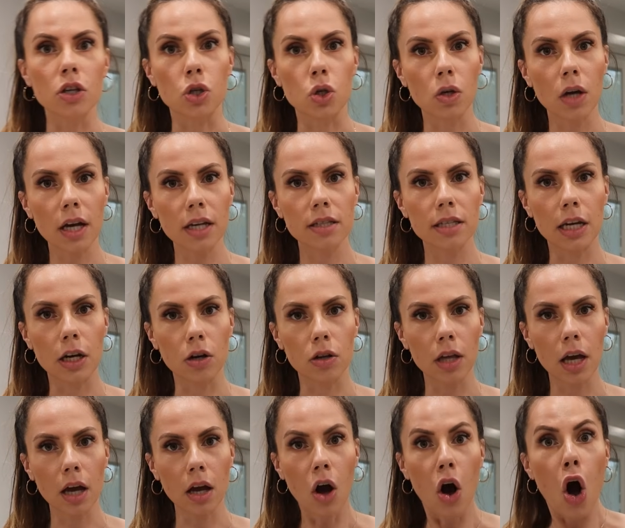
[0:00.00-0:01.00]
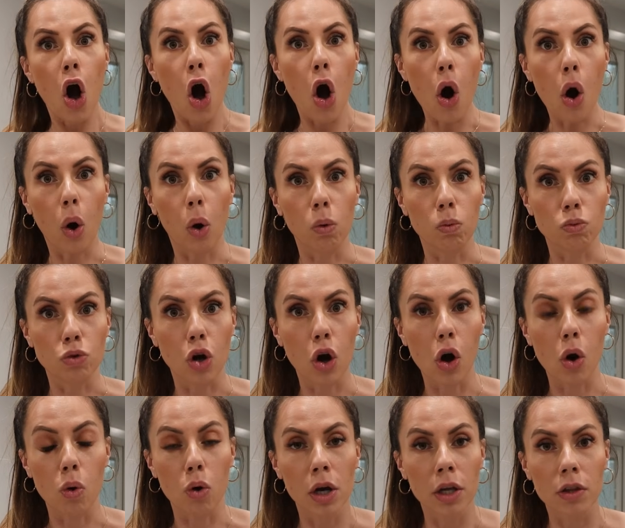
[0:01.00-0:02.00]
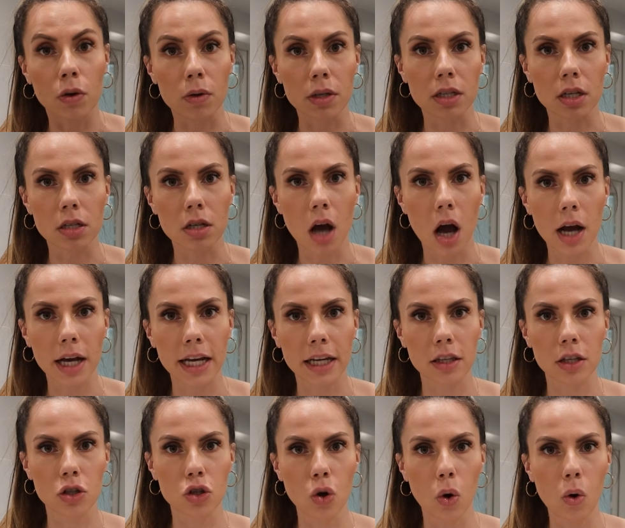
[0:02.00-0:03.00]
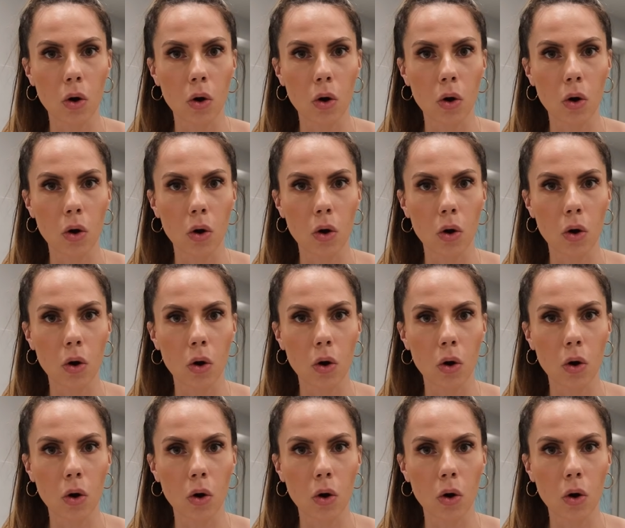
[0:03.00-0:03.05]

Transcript: Did you guys hear that? Oh no, there was a knock at the